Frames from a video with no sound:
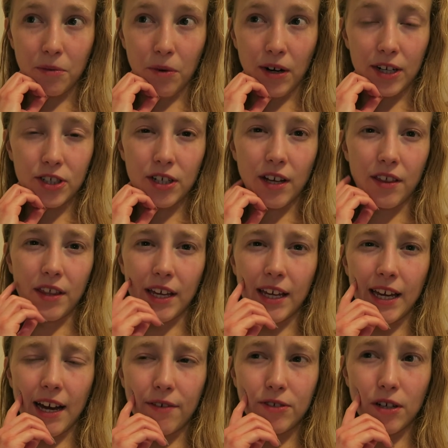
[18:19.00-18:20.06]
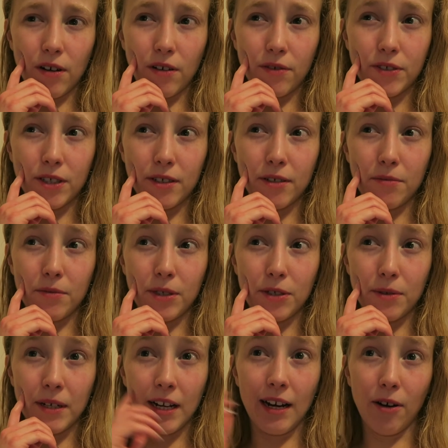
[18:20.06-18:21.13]
I think after half term we're
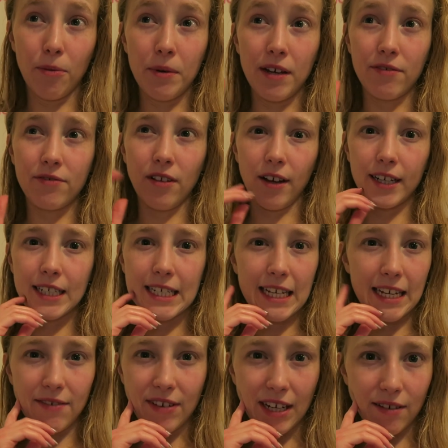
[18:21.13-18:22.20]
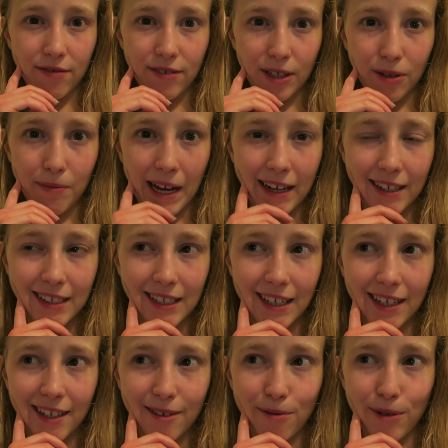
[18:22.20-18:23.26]
doing a little bit of like TV and film
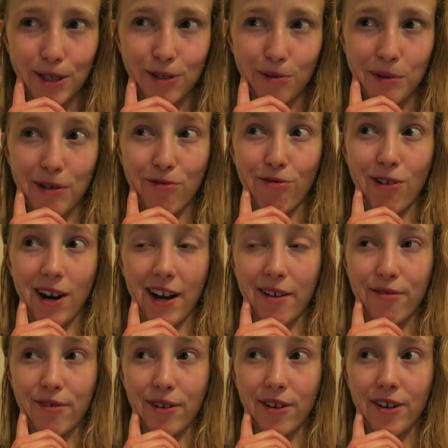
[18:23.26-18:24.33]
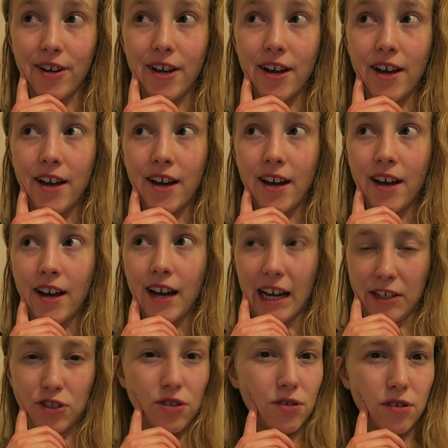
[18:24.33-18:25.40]
acting, which will be really fun,
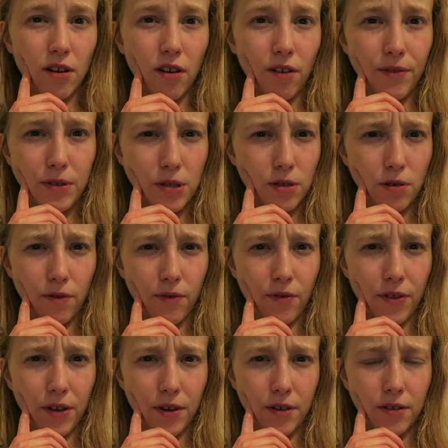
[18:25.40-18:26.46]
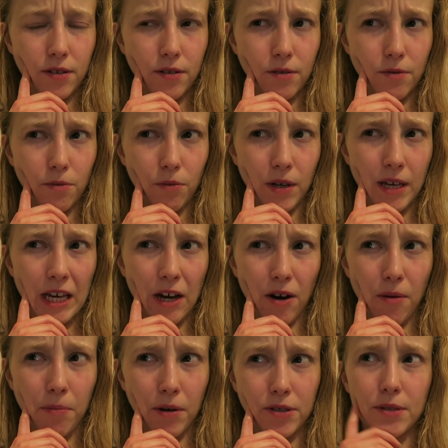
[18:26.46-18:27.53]
and just a lot of the stuff that we
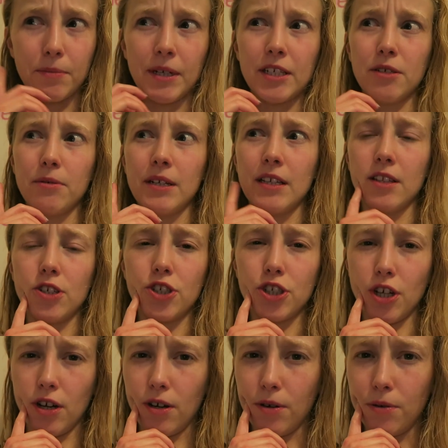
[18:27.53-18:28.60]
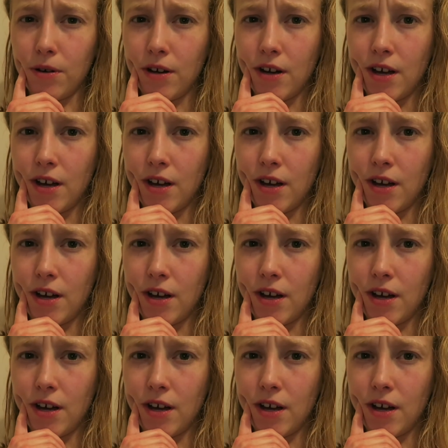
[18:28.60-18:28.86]
are possibly doing in the show